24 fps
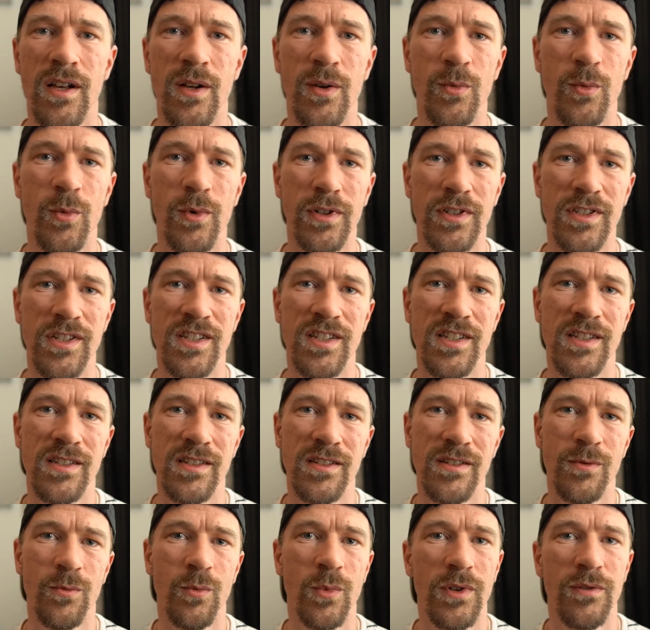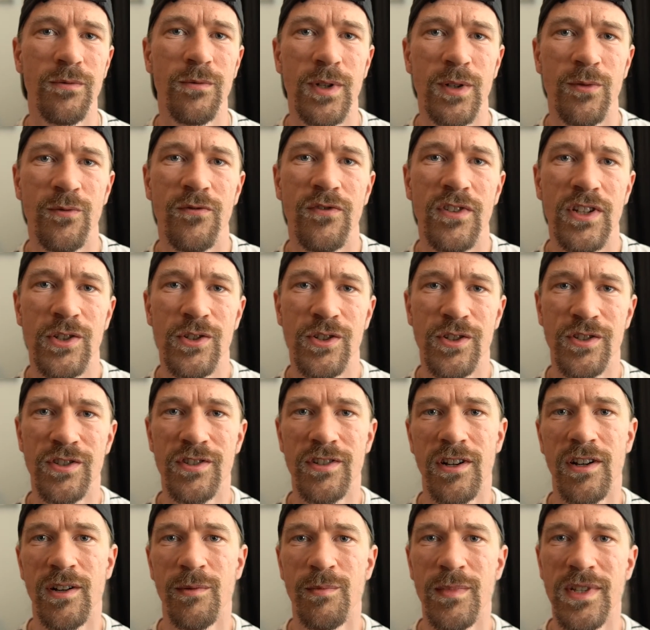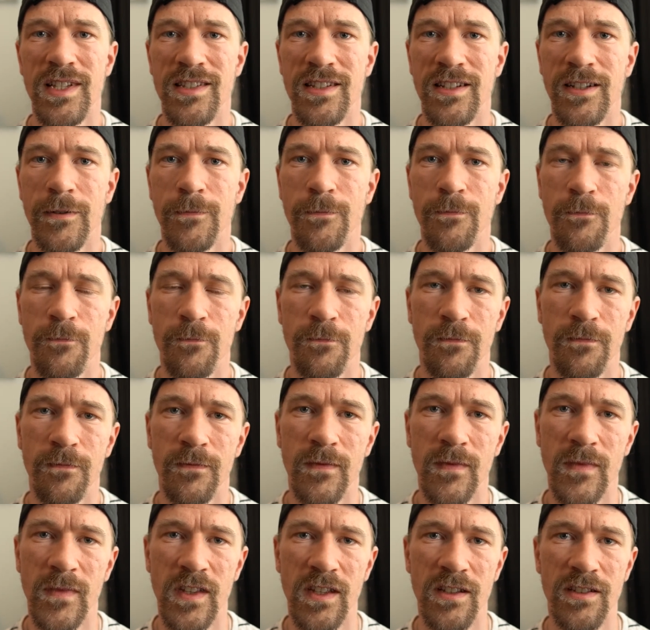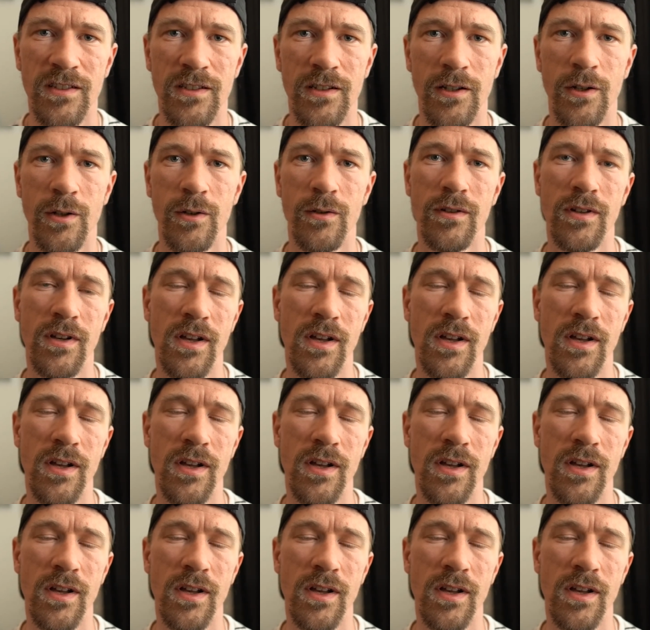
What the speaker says: what features are missing. So